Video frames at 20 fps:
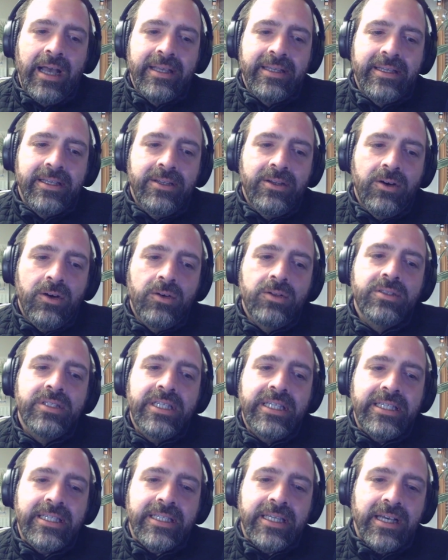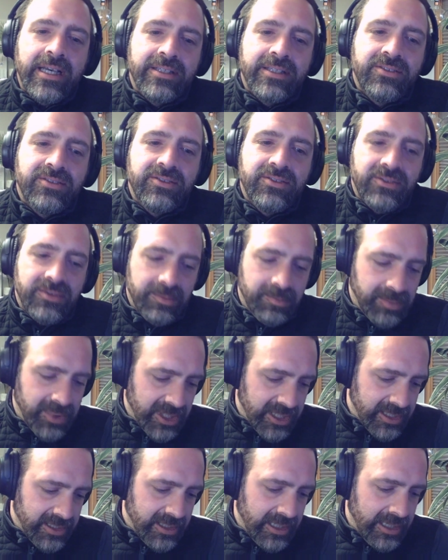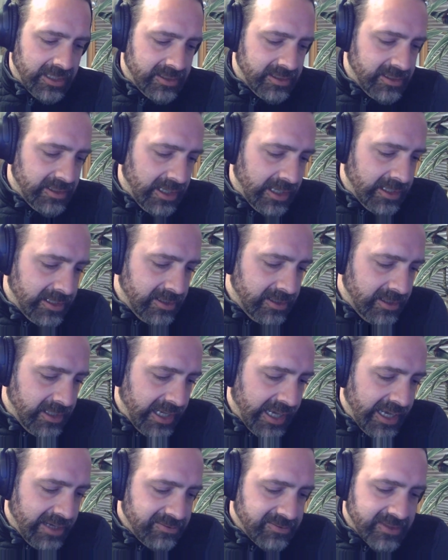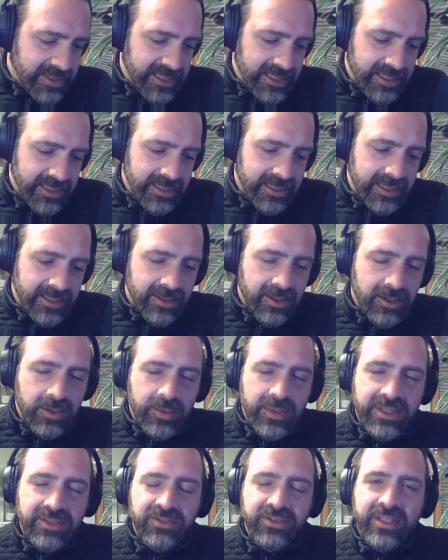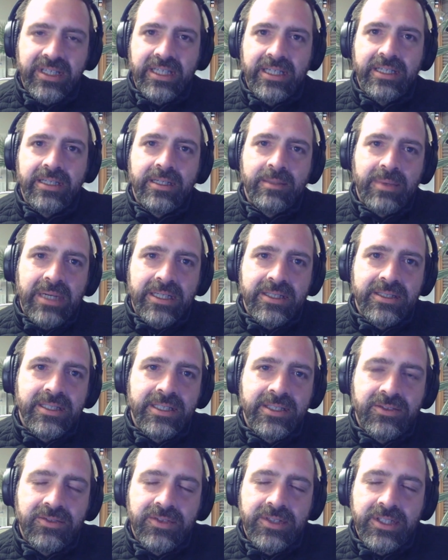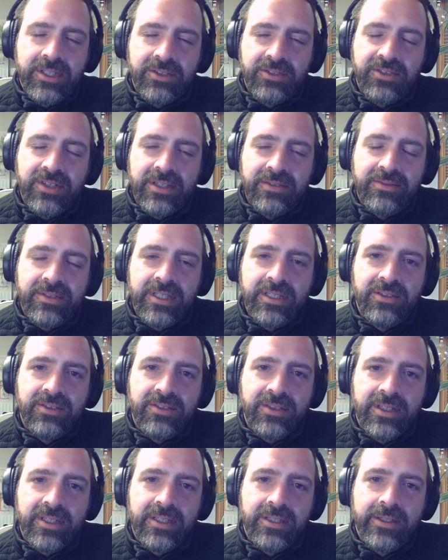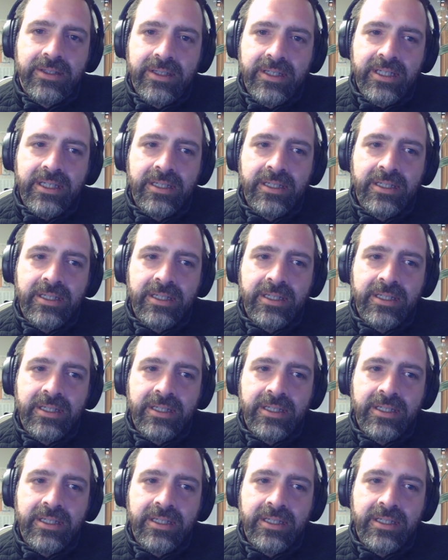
can only guess, but I half kid and always kid about it's for your safety and security.